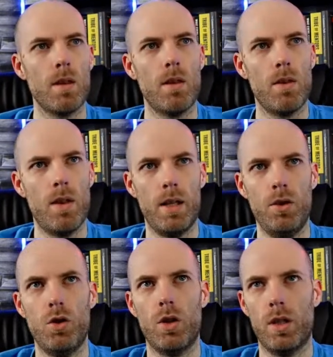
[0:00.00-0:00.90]
then
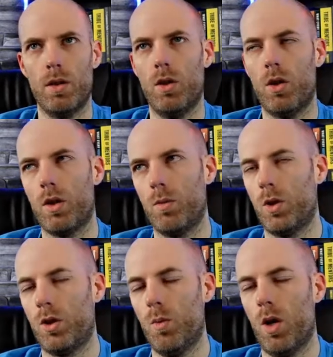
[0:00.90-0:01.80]
you can look at
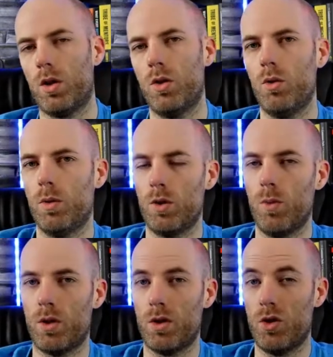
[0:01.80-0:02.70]
what you want to do, what you
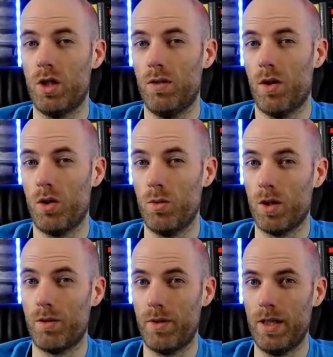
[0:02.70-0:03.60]
want to achieve, how you
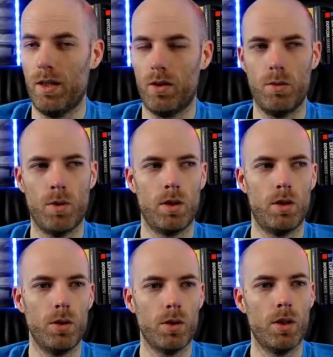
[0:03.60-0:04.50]
want to feel, how you want to
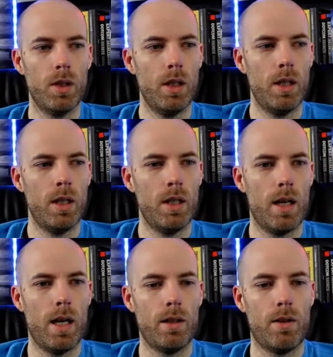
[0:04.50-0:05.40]
look,
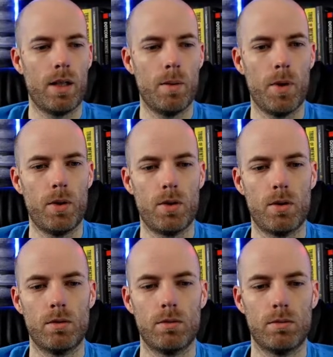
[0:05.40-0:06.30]
and think about,
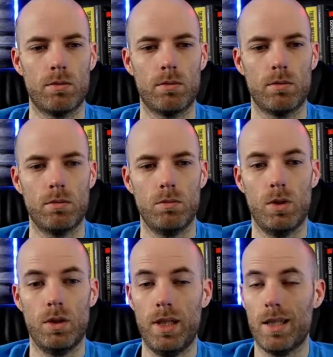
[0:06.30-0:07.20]

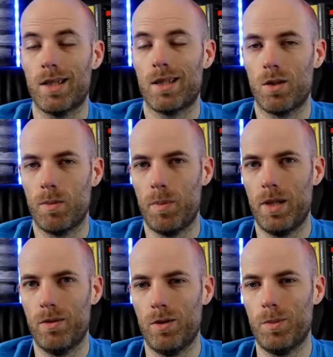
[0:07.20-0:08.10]
well, yes, that's going to be
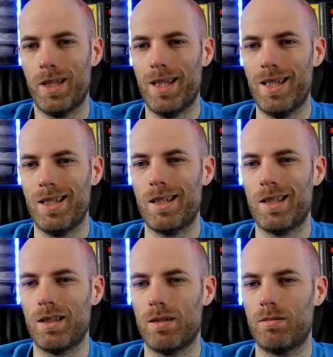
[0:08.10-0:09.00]
painful, but is
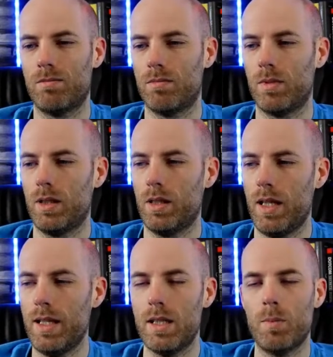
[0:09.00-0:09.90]

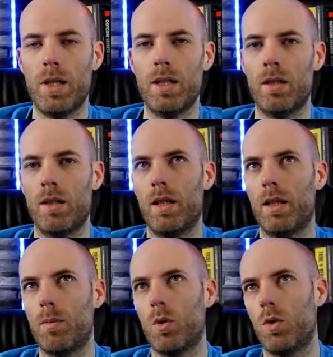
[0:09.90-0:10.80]
the pain that
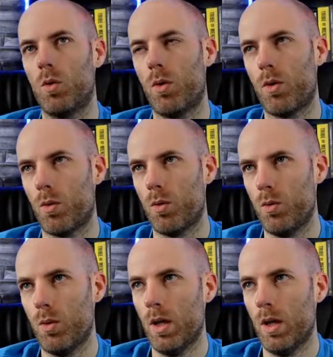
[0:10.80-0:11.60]
I'm going to go through